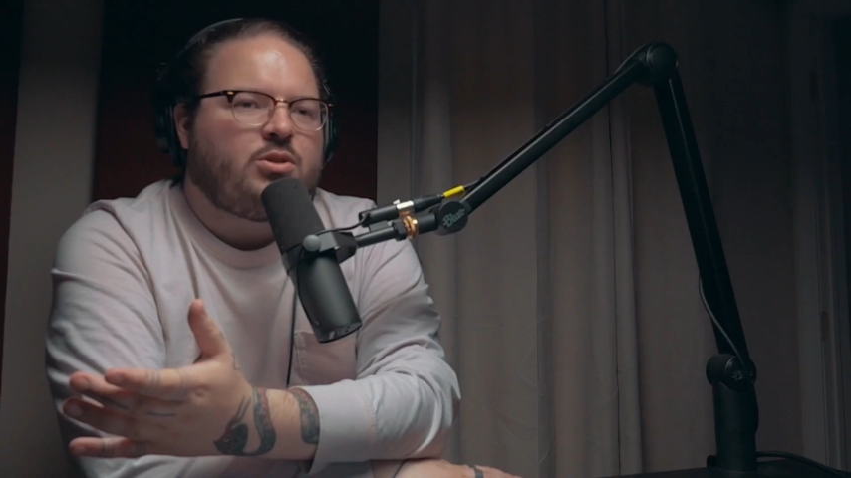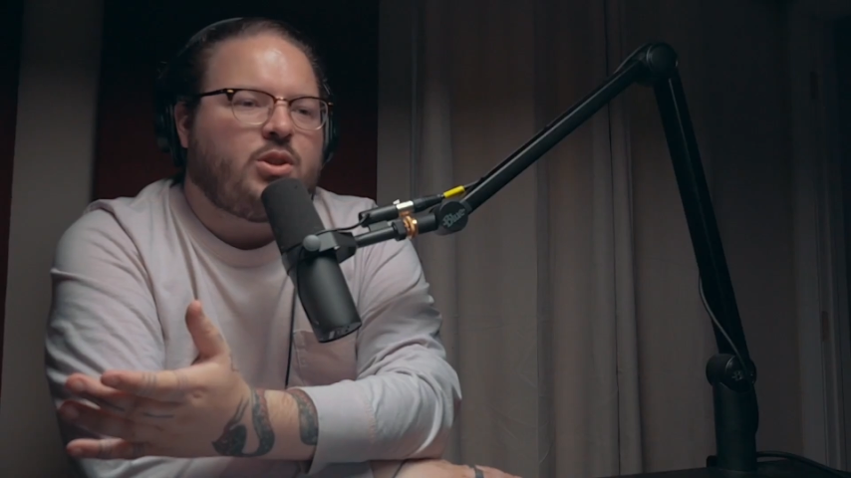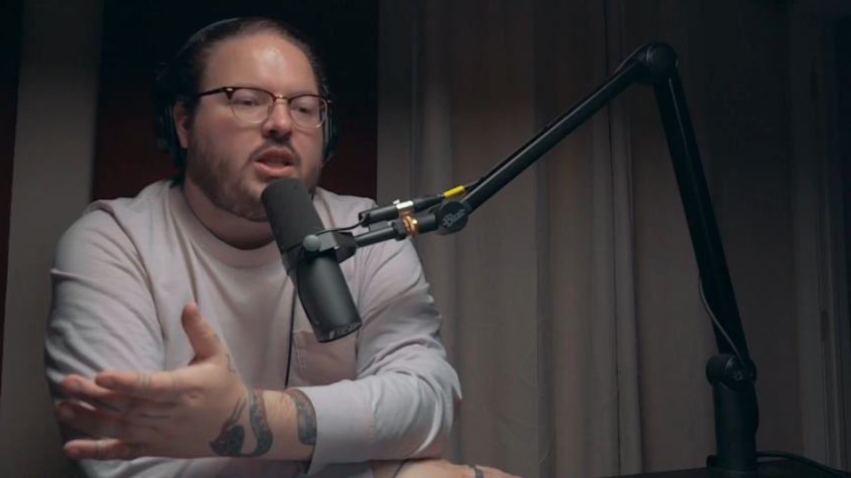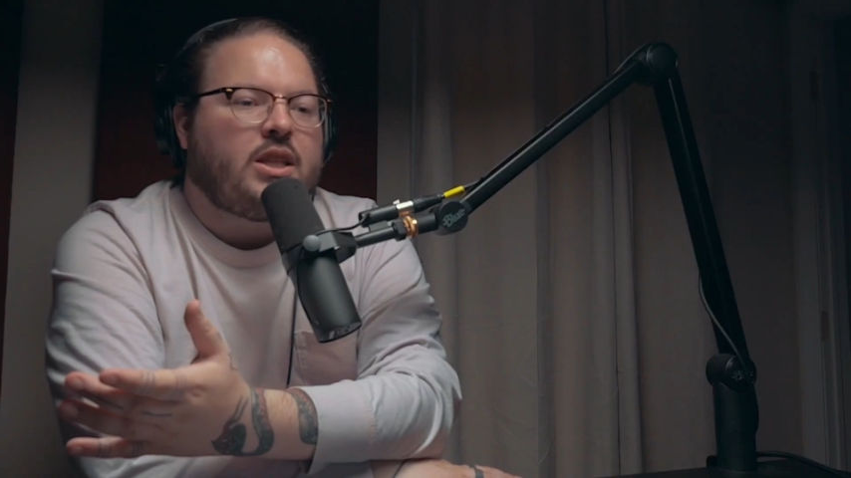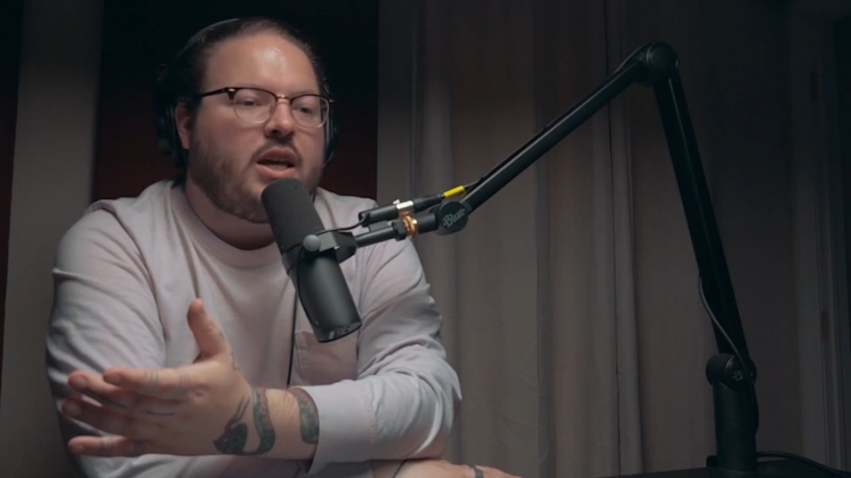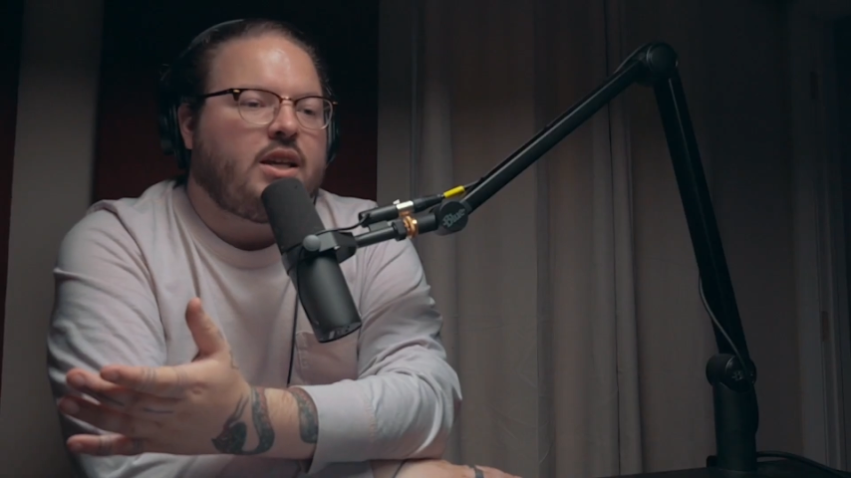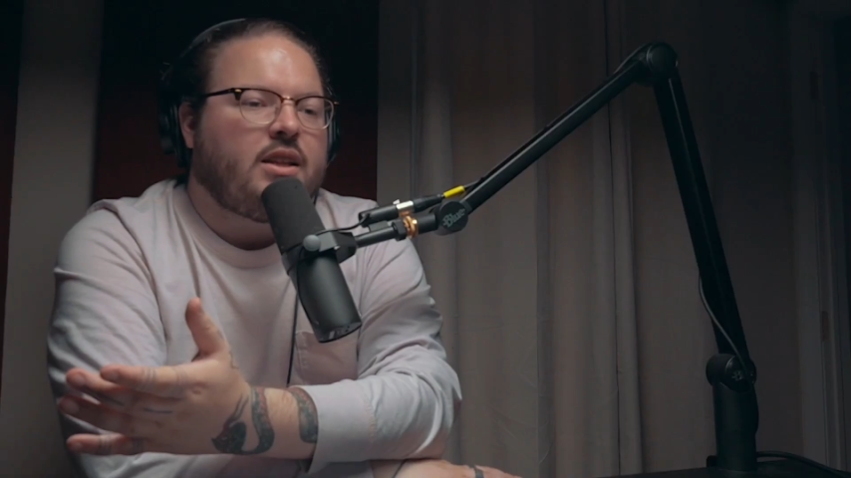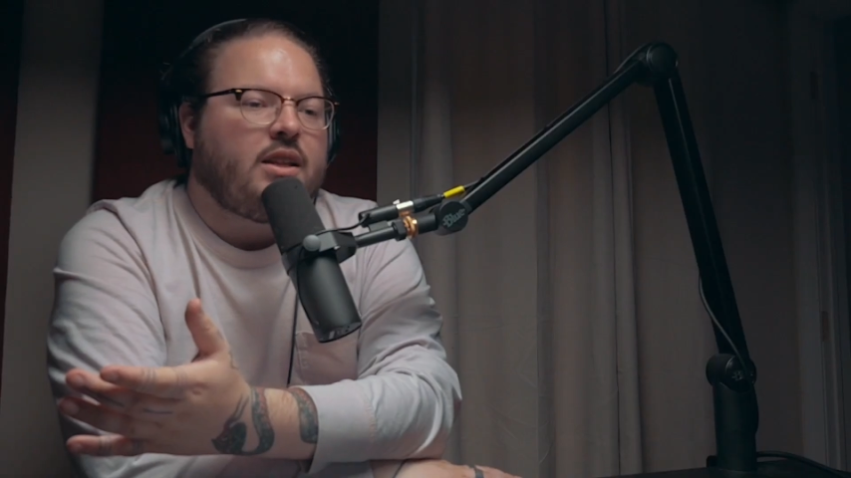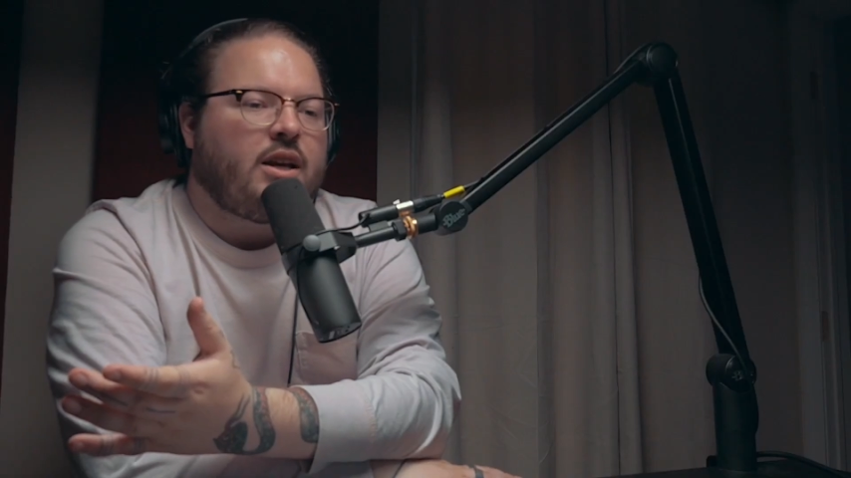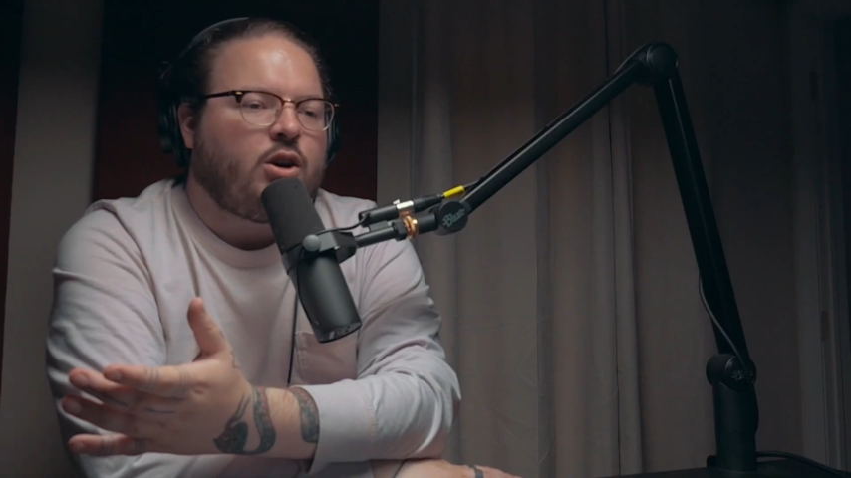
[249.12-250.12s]
so that they
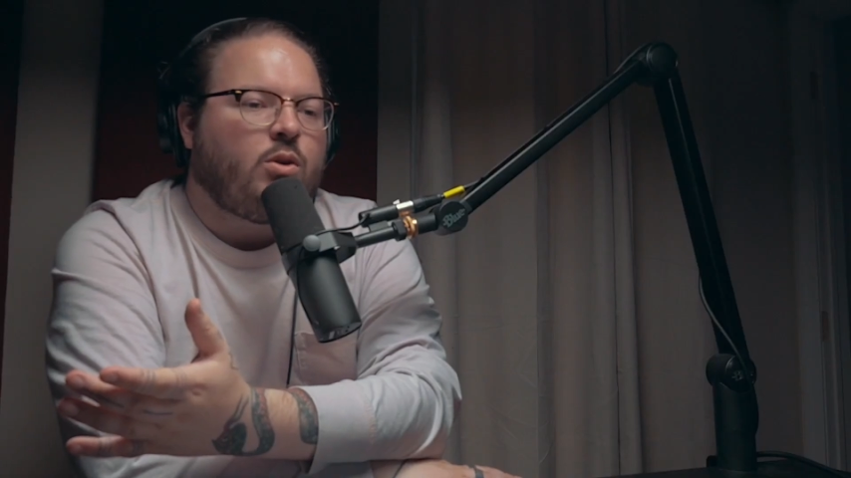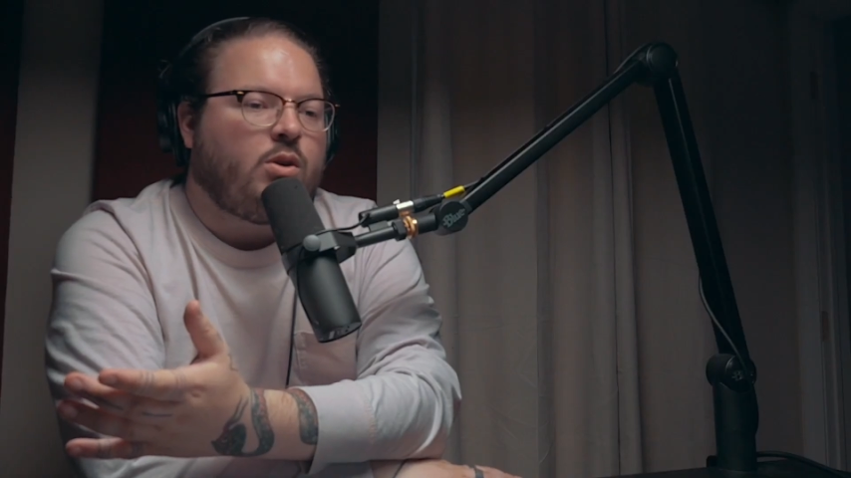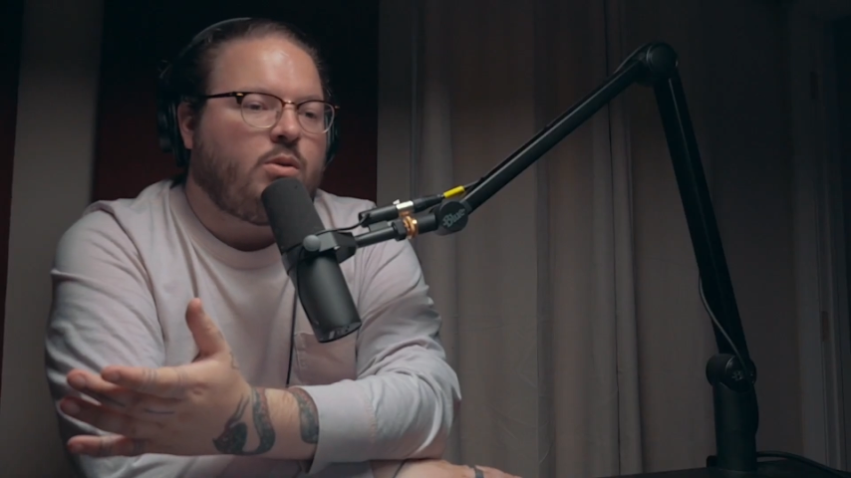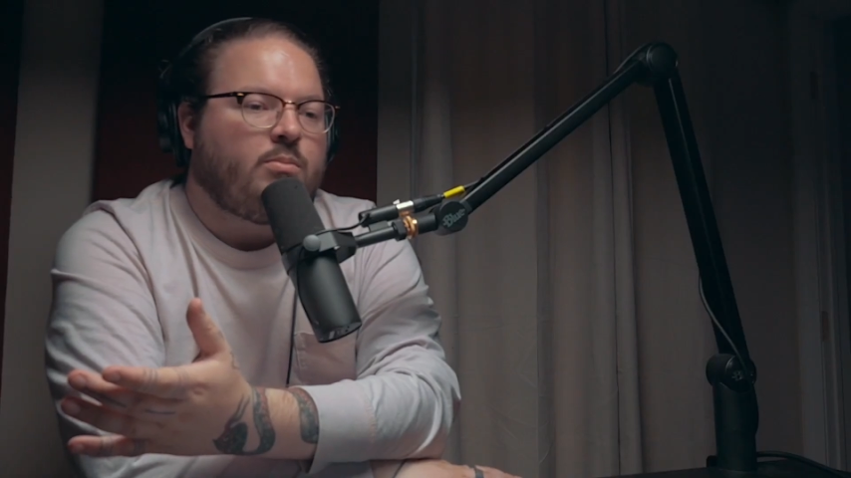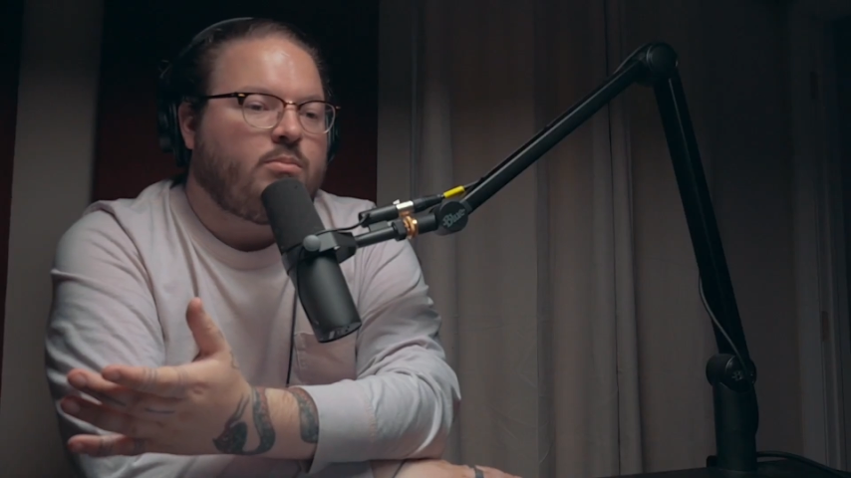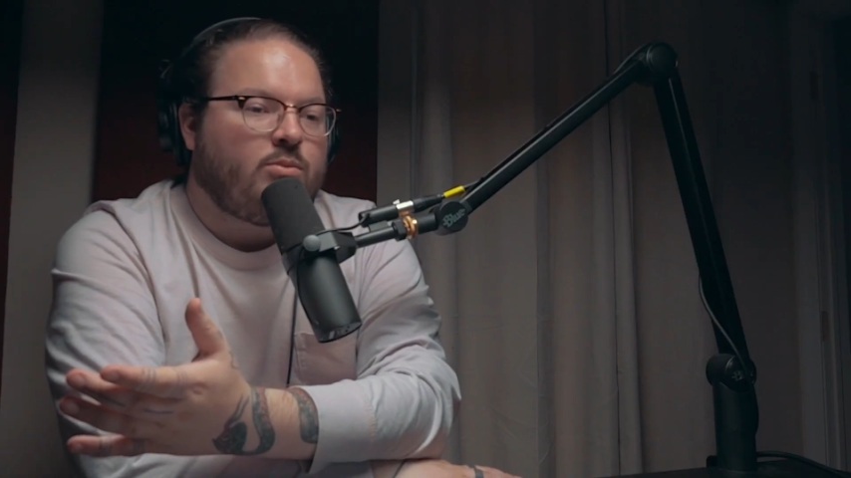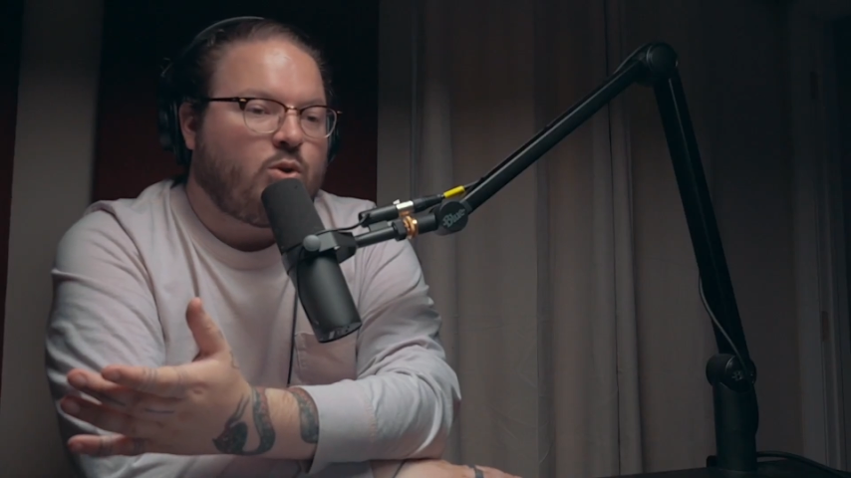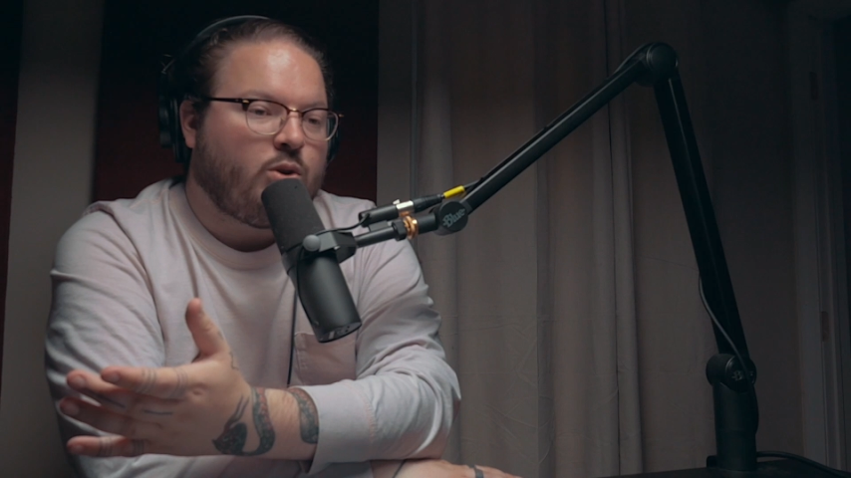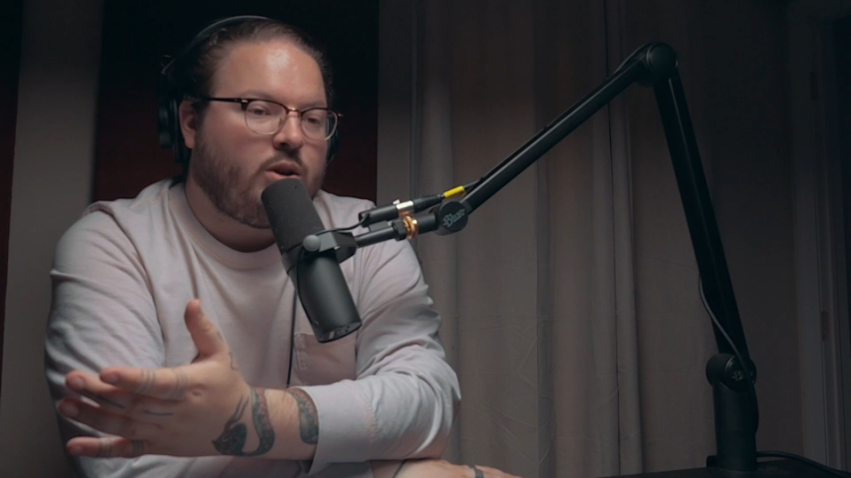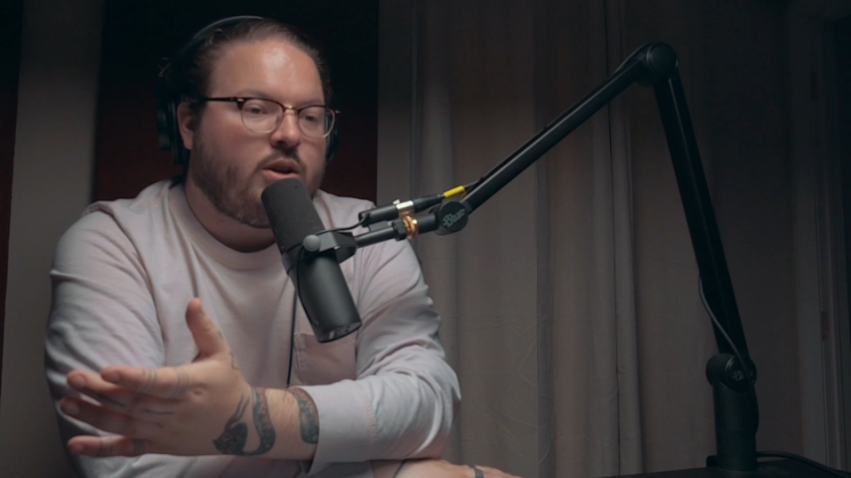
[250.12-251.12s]
can like go home
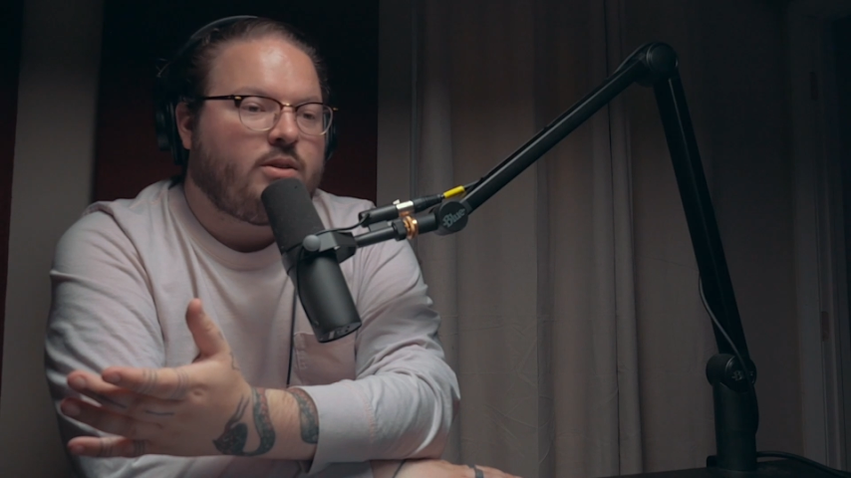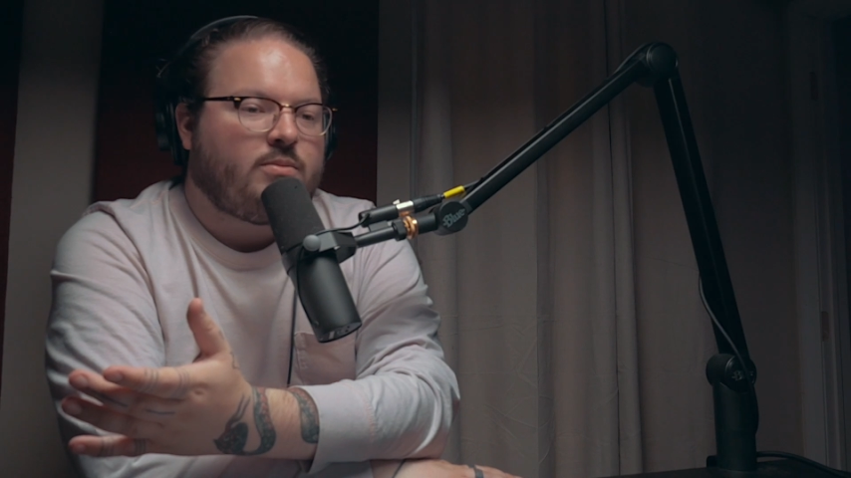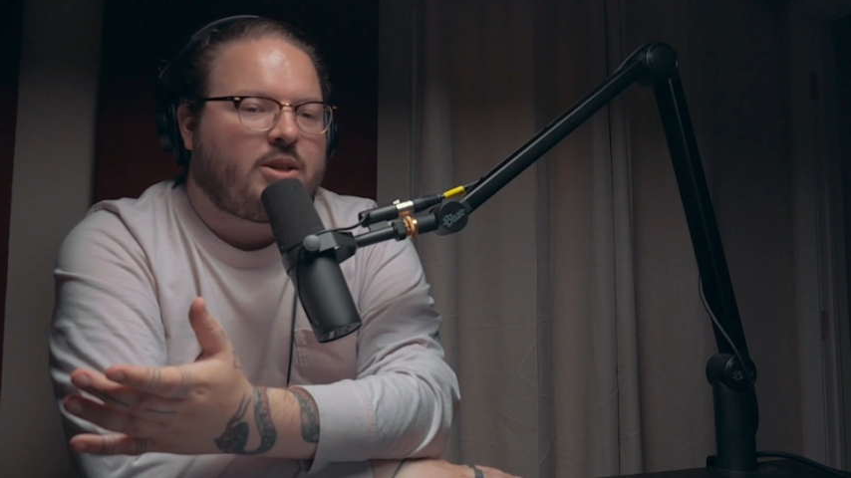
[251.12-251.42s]
earlier.